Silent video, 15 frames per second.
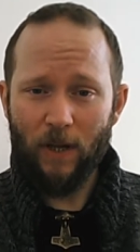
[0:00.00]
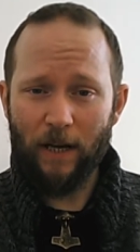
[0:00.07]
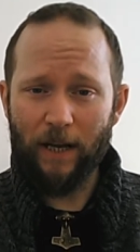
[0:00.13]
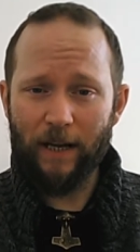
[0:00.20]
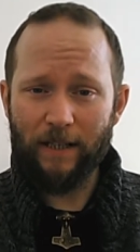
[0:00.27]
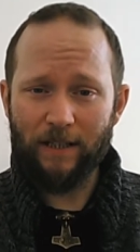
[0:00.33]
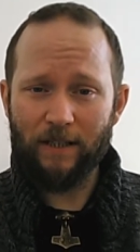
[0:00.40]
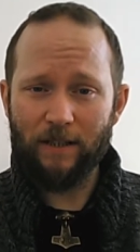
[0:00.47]

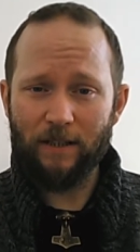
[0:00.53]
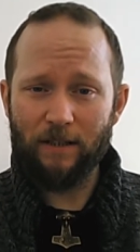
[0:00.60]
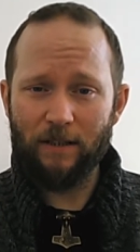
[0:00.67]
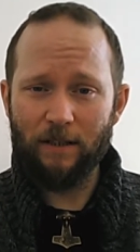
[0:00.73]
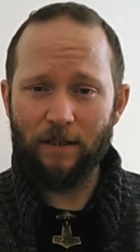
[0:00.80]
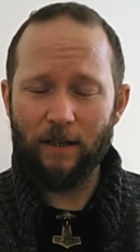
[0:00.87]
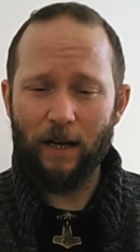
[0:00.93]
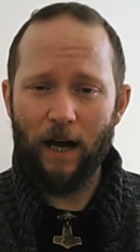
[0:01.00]
it's
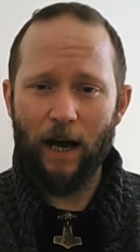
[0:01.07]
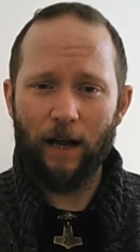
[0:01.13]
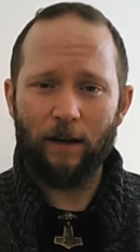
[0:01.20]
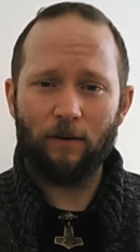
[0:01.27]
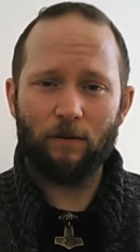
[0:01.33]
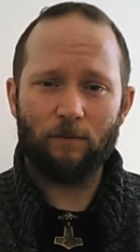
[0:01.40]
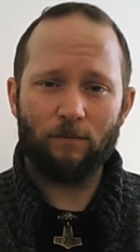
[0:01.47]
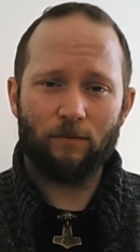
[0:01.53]
not
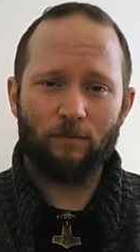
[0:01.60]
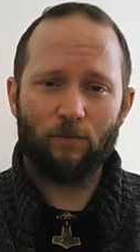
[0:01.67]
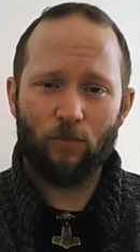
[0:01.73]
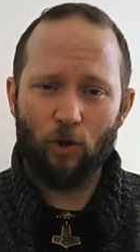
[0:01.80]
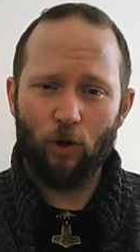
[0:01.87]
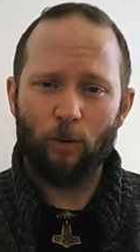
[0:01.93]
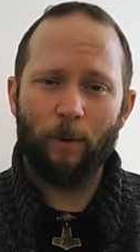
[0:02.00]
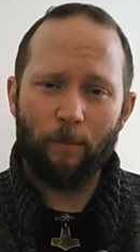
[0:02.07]

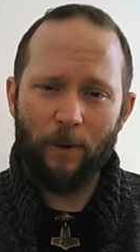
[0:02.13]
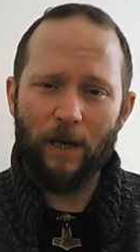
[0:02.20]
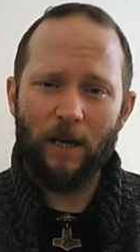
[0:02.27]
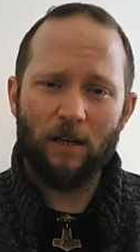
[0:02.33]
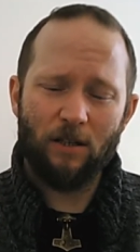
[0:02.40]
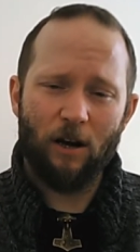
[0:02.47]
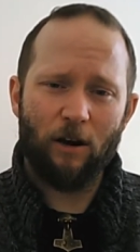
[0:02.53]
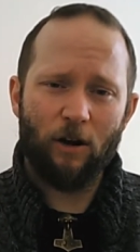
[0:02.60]
human
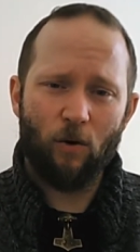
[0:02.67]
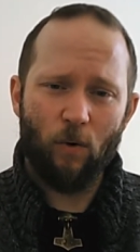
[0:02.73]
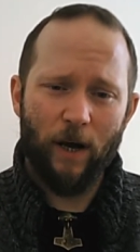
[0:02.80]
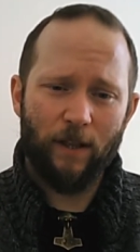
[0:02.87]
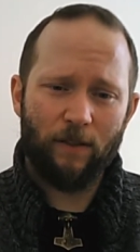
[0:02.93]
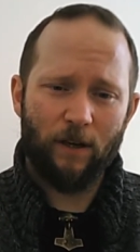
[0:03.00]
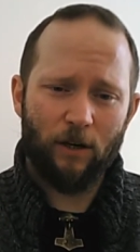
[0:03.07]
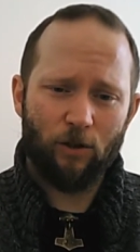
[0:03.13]
beings aren't
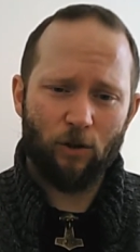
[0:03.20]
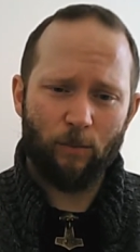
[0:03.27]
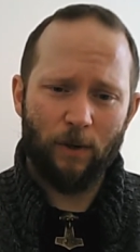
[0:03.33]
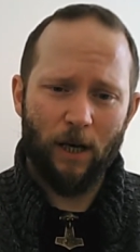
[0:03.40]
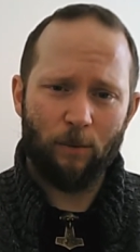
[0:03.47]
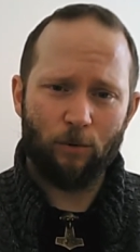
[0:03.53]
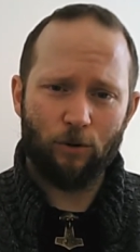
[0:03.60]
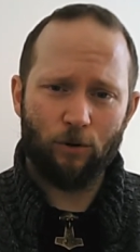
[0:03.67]
quite there to be
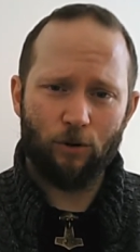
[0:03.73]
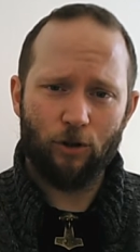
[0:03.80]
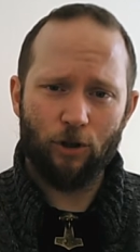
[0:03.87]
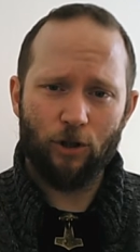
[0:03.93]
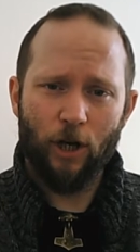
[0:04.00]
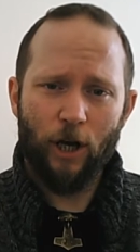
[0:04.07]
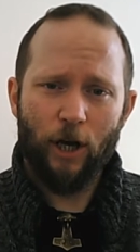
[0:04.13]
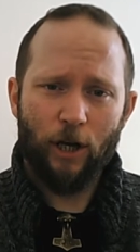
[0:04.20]
able to
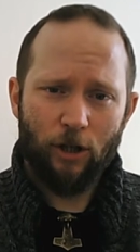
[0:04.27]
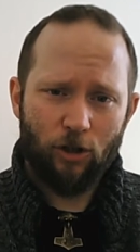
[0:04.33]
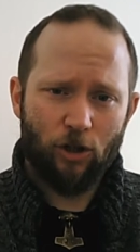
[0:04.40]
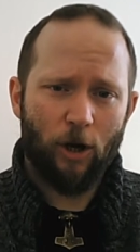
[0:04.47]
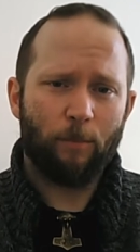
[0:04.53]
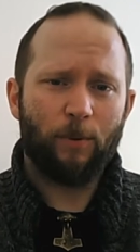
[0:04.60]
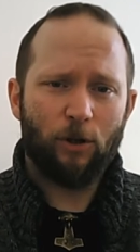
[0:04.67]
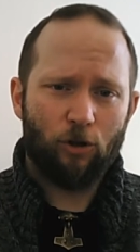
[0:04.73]
just
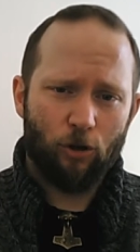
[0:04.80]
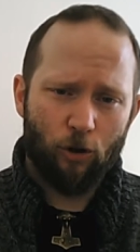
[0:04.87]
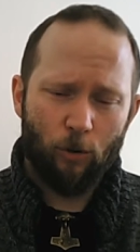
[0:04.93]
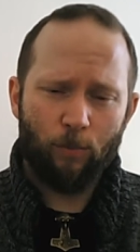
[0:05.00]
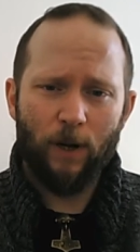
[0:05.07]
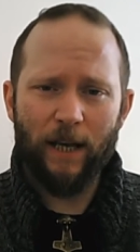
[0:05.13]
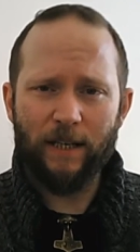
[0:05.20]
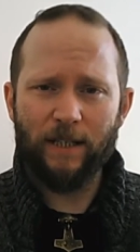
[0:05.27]
jump into new
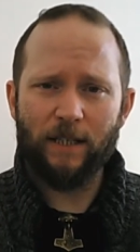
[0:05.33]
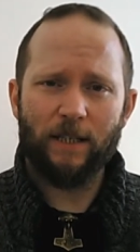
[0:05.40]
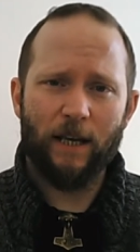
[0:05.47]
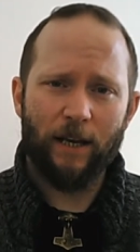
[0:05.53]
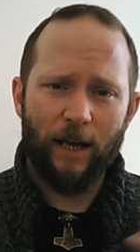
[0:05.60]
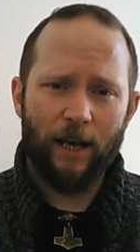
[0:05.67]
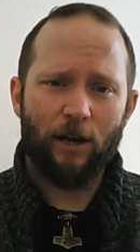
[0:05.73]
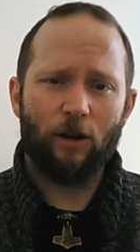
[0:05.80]
places
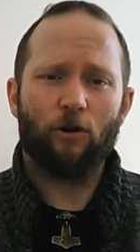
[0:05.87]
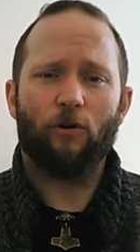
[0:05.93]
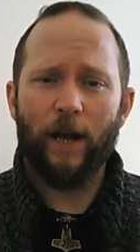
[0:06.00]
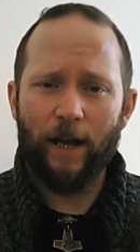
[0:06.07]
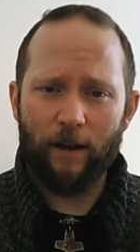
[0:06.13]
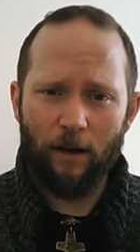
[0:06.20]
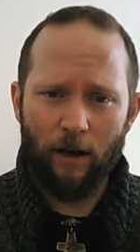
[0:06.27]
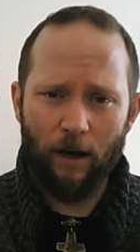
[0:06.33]
and
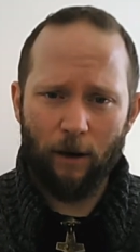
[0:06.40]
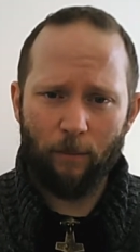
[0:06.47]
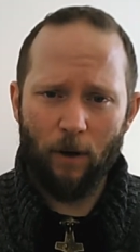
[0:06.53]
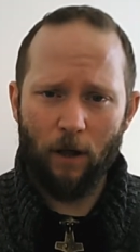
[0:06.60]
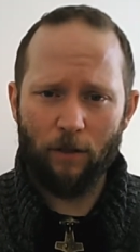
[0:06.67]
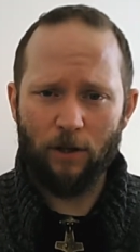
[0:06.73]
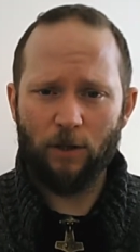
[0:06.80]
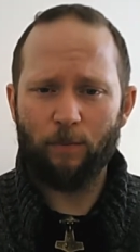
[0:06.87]
integrate
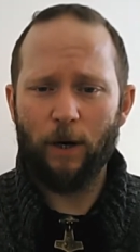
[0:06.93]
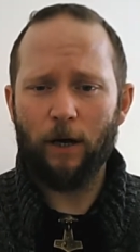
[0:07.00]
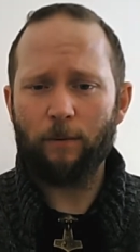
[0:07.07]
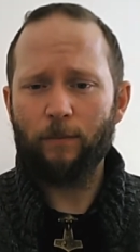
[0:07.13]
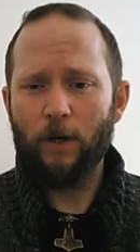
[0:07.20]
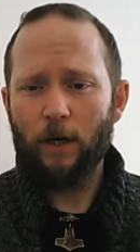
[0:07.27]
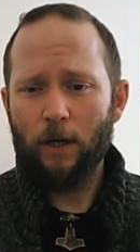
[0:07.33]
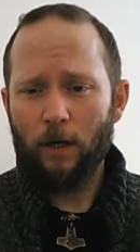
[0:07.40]
on the spot.
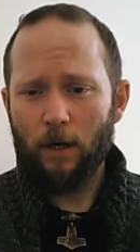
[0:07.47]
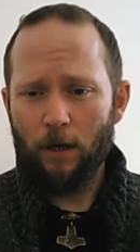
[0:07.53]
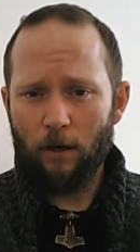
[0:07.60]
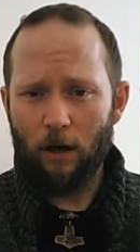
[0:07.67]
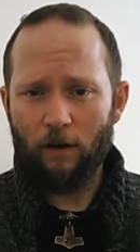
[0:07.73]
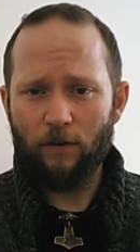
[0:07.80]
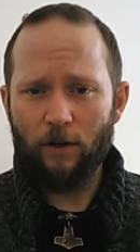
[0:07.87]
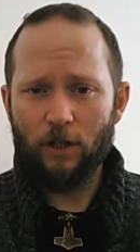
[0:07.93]

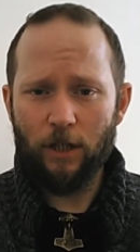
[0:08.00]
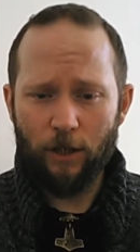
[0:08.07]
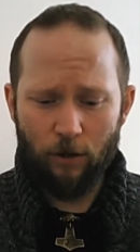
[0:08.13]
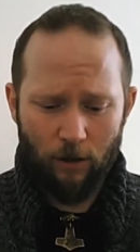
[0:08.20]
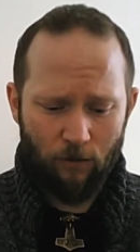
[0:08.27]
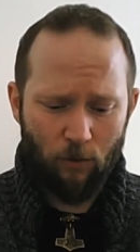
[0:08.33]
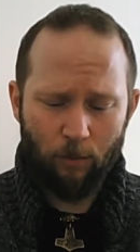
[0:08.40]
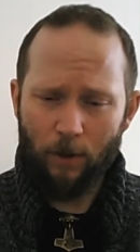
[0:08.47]
Obviously, you
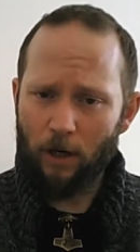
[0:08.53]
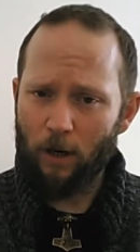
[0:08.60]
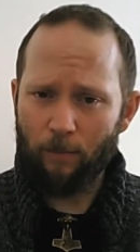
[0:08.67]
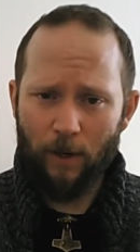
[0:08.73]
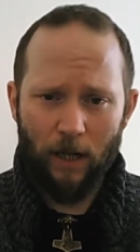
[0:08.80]
have to pick up a